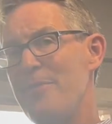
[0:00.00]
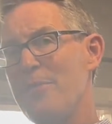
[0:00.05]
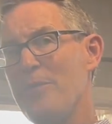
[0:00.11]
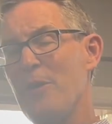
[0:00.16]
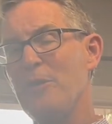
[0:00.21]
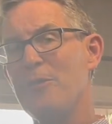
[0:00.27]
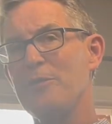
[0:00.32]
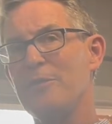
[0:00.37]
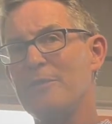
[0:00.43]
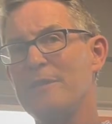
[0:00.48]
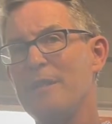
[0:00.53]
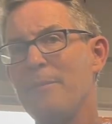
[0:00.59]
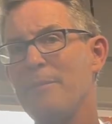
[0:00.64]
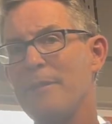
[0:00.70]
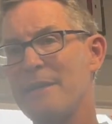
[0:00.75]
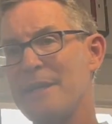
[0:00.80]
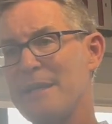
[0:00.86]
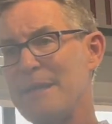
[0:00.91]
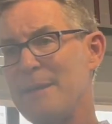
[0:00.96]
Those are
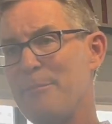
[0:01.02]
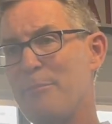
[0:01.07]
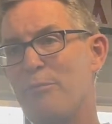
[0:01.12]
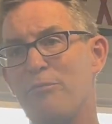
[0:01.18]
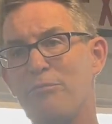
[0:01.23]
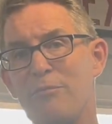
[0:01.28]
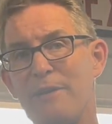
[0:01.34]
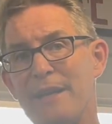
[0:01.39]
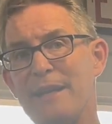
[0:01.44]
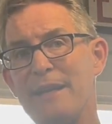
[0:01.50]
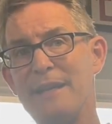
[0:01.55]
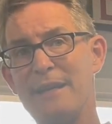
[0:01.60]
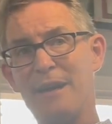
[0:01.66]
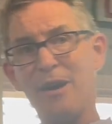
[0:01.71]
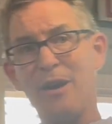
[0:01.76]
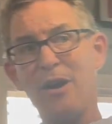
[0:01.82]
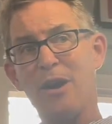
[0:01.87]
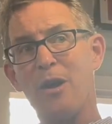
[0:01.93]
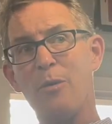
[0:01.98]
typically pretty
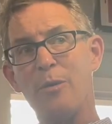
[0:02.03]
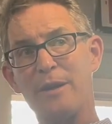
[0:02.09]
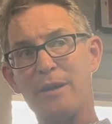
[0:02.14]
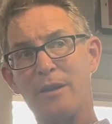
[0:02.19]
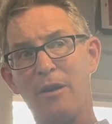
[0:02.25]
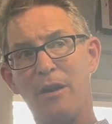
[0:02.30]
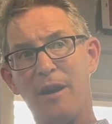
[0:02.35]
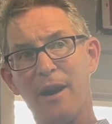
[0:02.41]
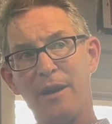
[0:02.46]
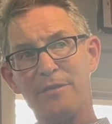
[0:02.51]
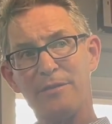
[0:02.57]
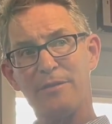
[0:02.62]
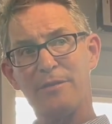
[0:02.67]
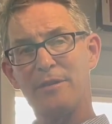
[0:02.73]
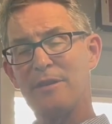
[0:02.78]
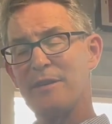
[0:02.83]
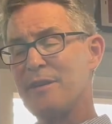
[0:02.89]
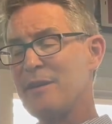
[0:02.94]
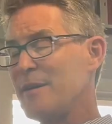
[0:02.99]
low in
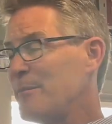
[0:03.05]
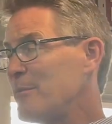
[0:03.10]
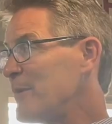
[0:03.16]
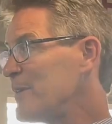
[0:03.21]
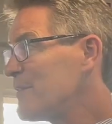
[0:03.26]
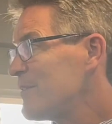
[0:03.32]
cost, but